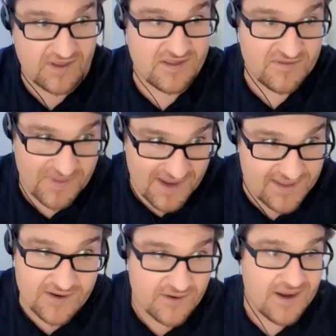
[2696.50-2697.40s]
explain
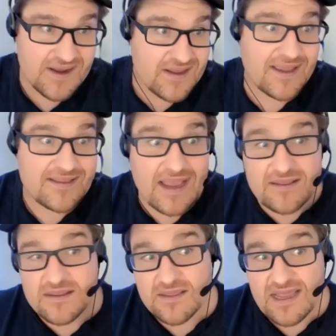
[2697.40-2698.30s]
their like
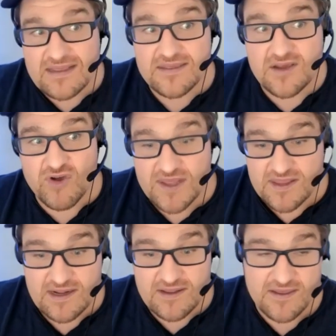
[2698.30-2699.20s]
that's the
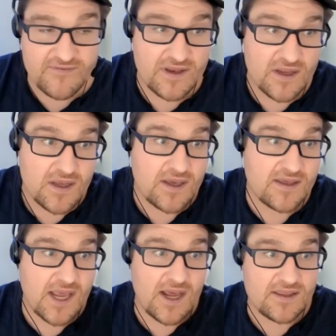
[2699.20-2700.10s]
craziness of it.
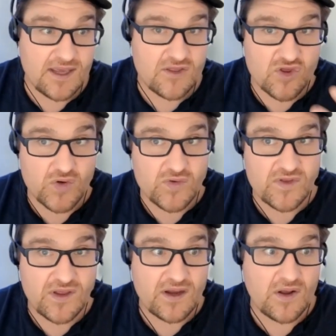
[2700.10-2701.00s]
Is guys get so
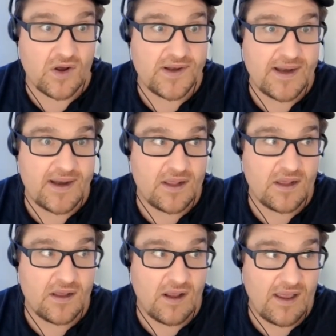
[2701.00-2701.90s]
stuck on
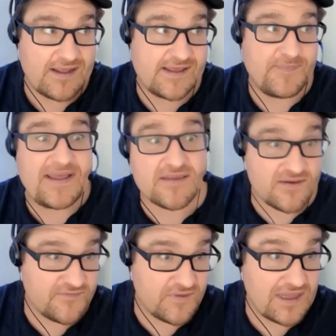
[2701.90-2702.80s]

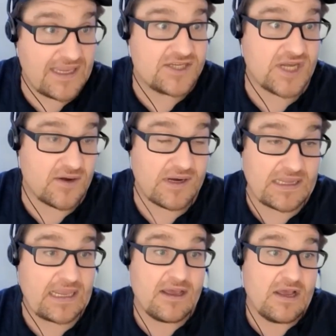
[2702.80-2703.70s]
expensive lead generating.
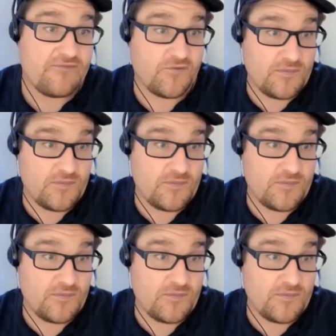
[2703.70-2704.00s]
Like for